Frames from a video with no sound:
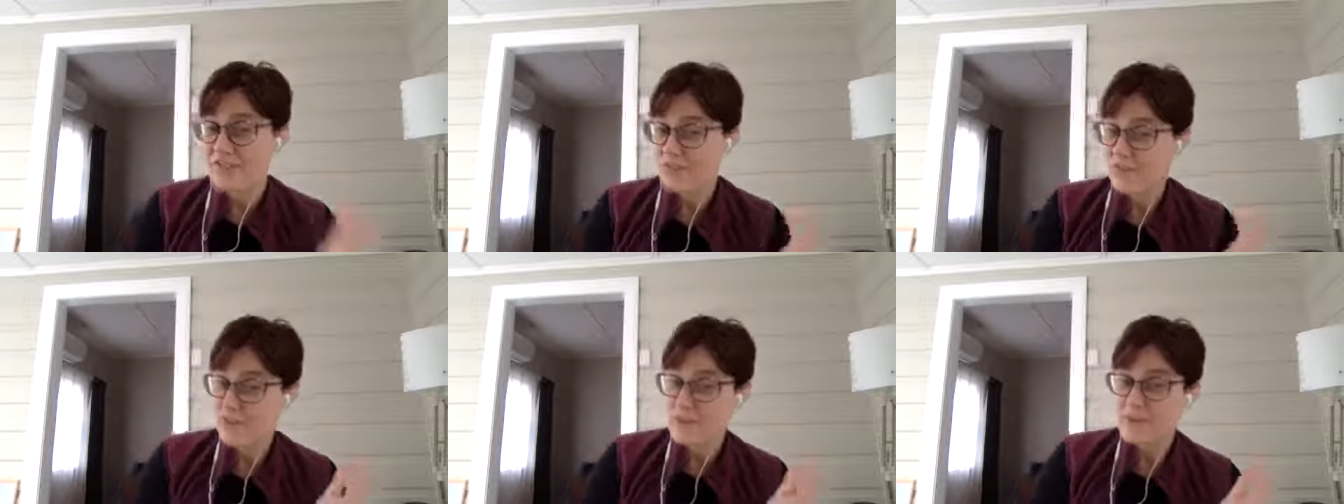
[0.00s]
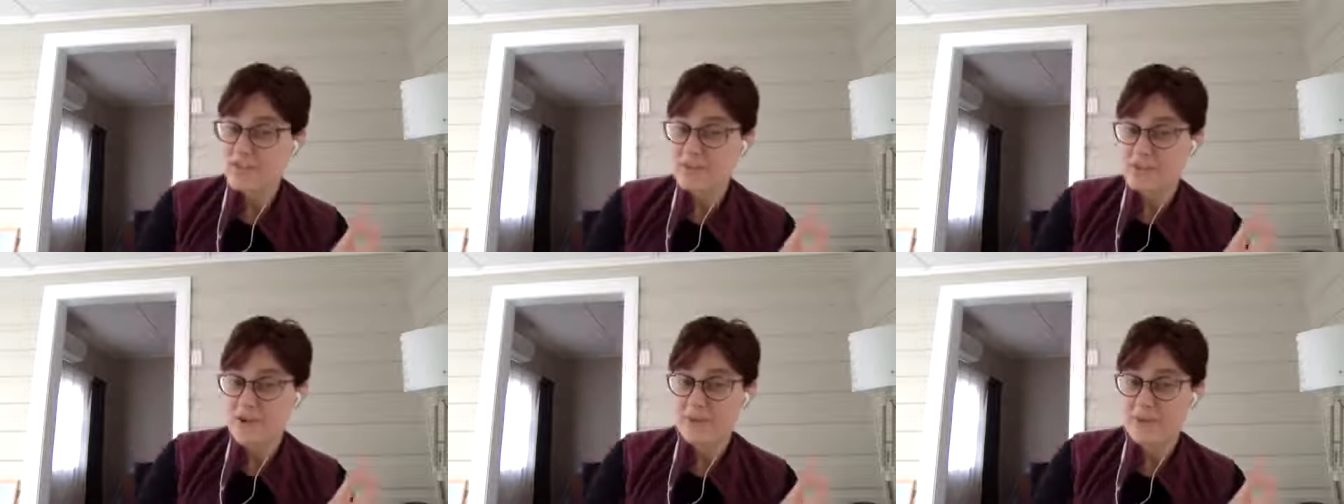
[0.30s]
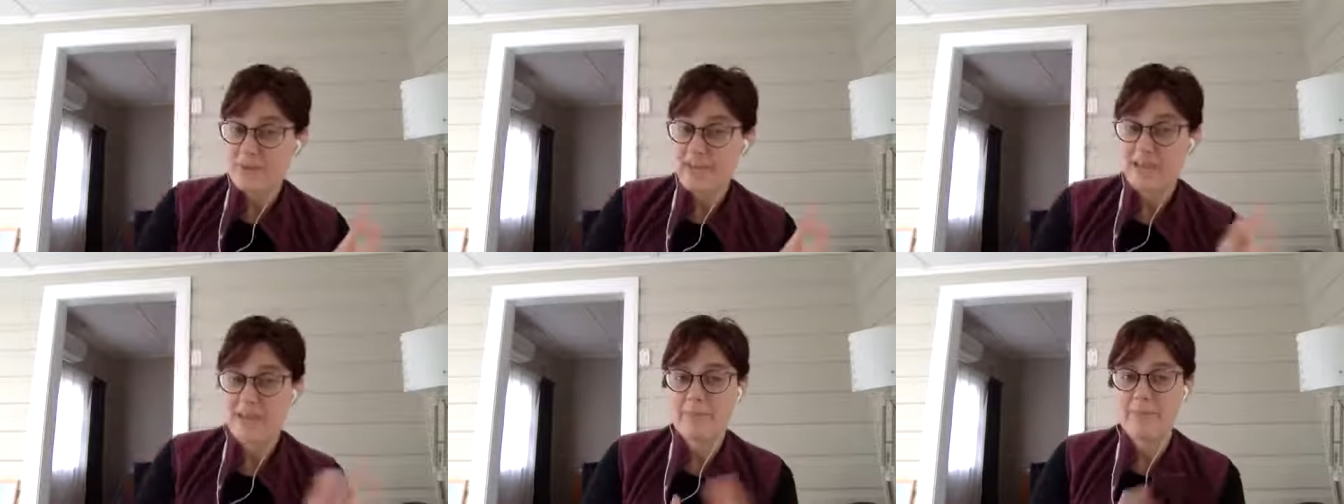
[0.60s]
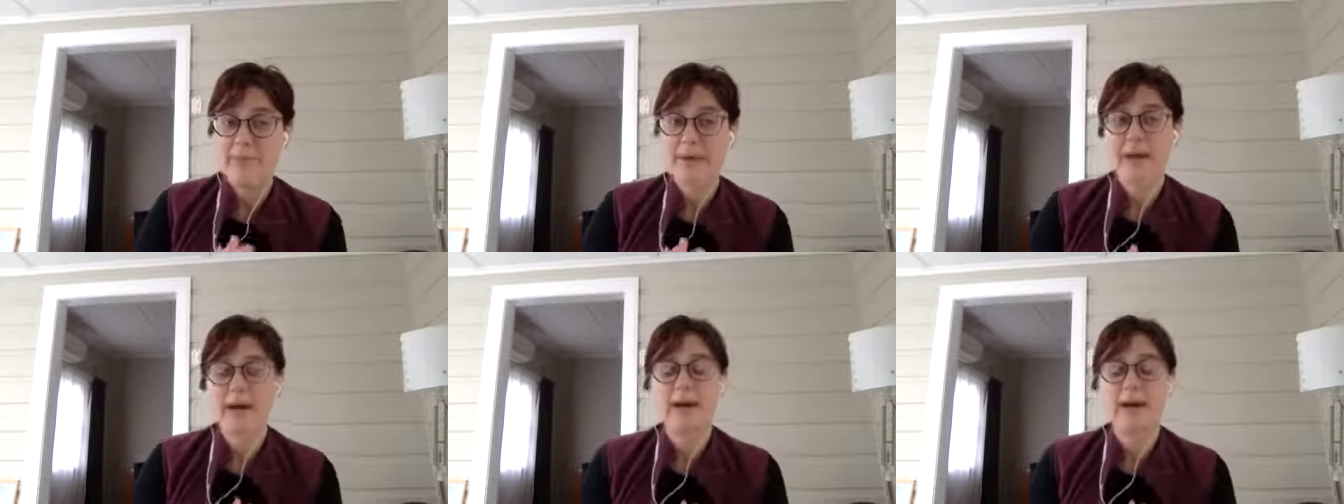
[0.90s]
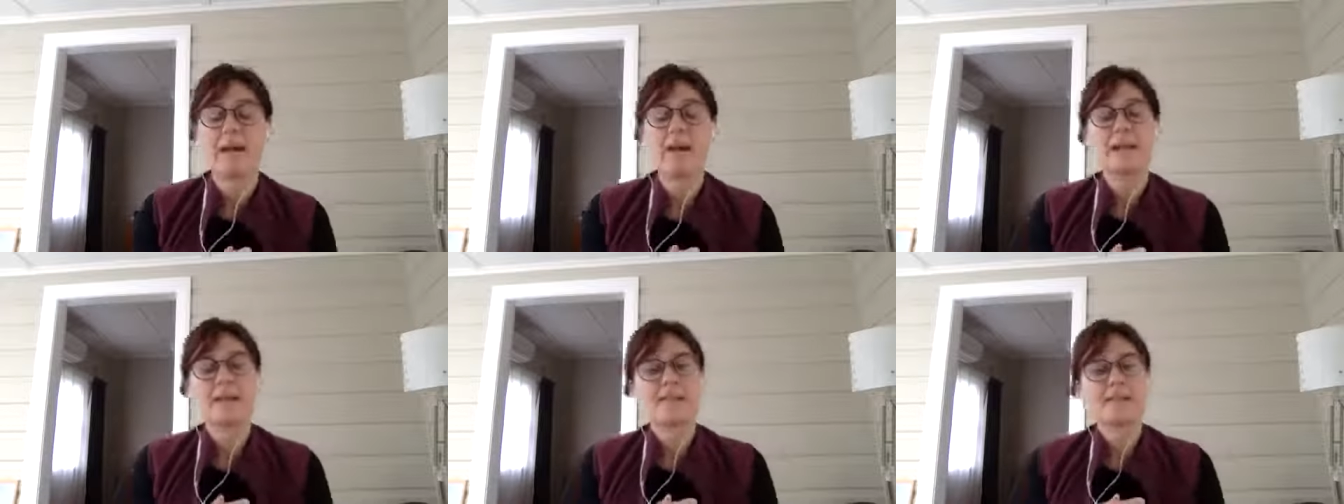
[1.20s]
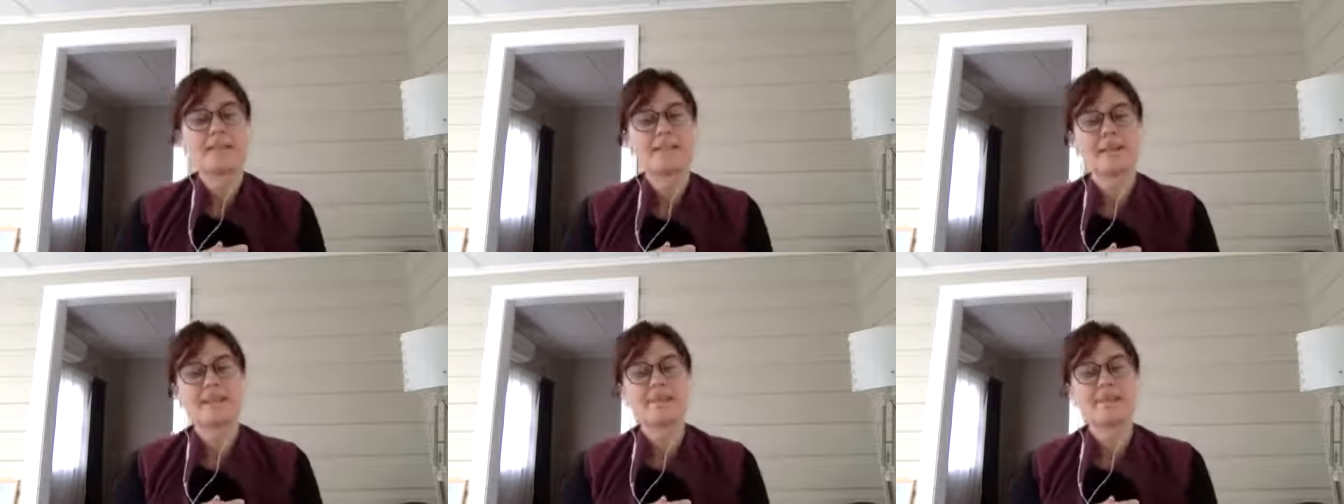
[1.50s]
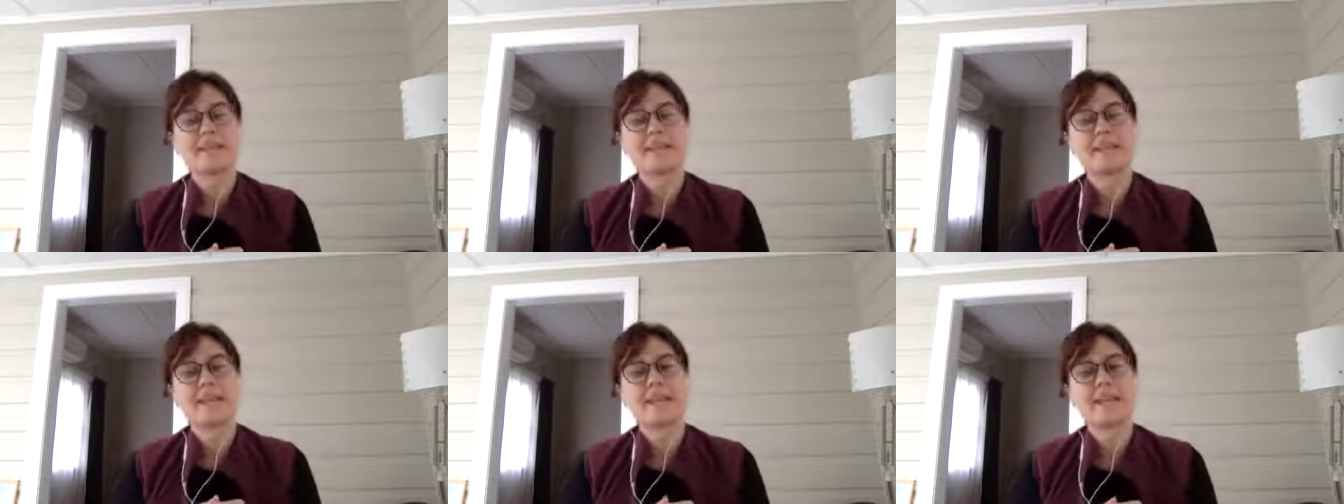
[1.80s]
for the JobKeeper
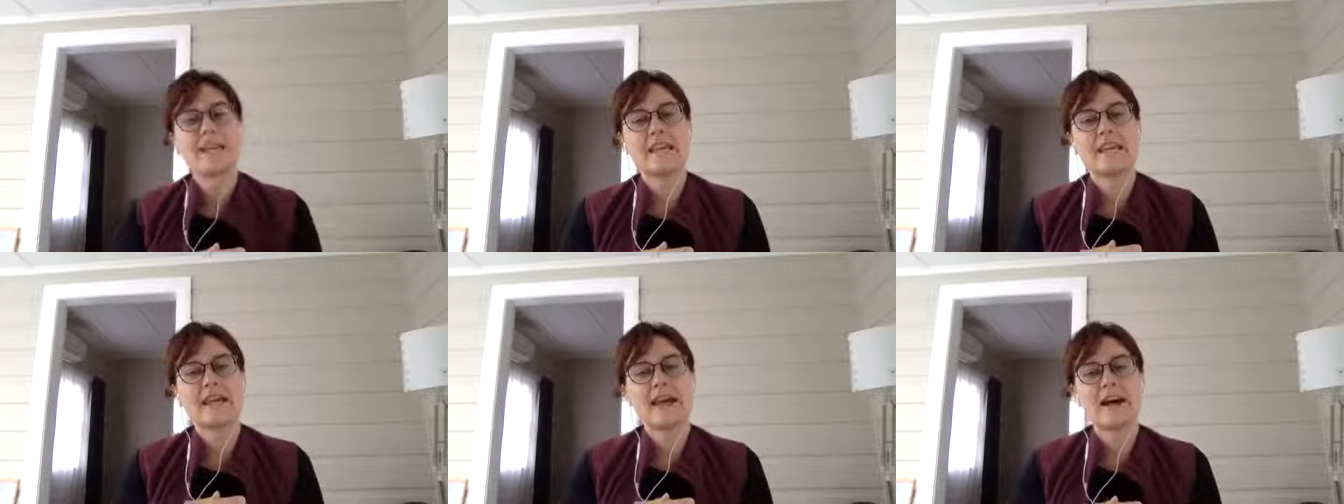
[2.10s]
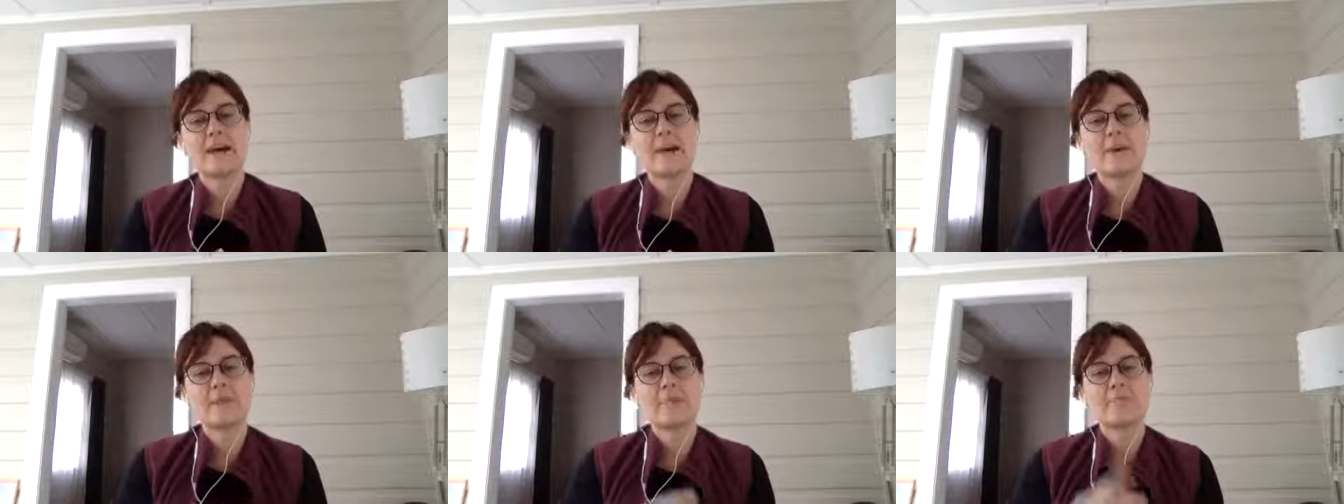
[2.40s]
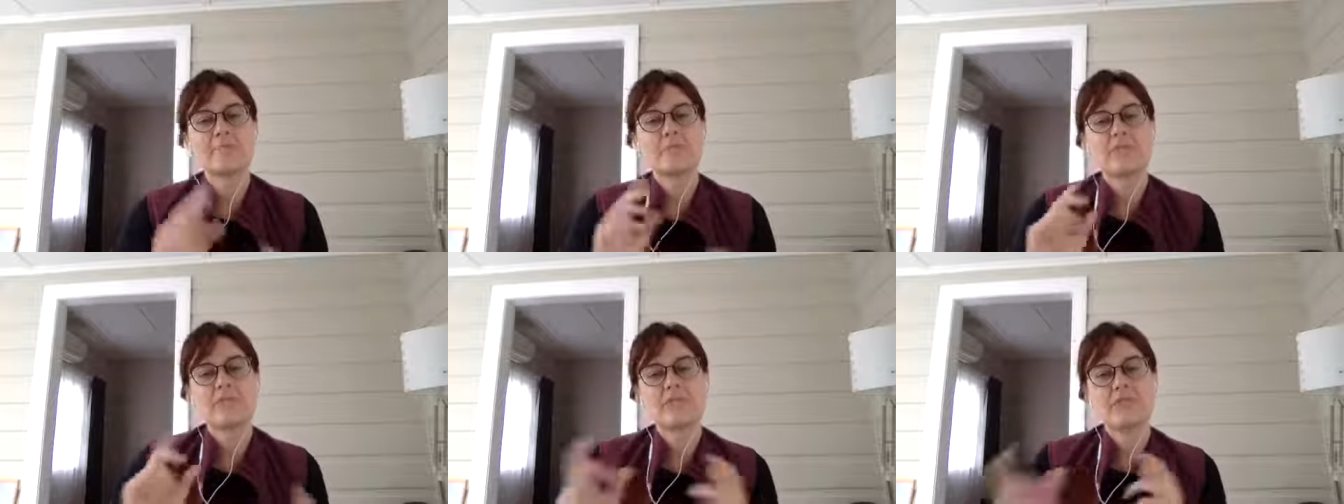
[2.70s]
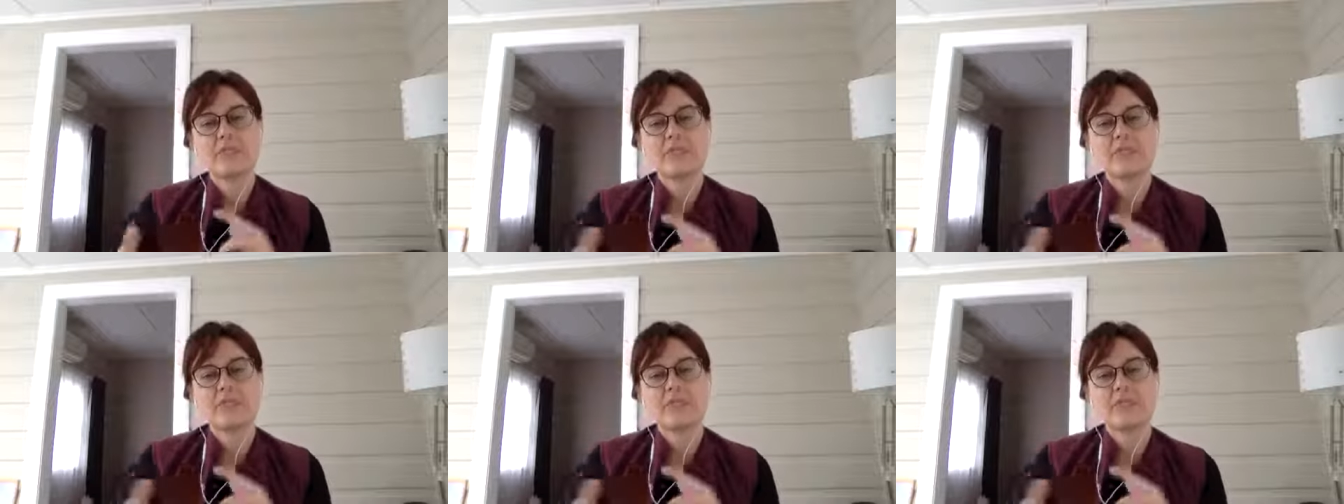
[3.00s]
subsidy um,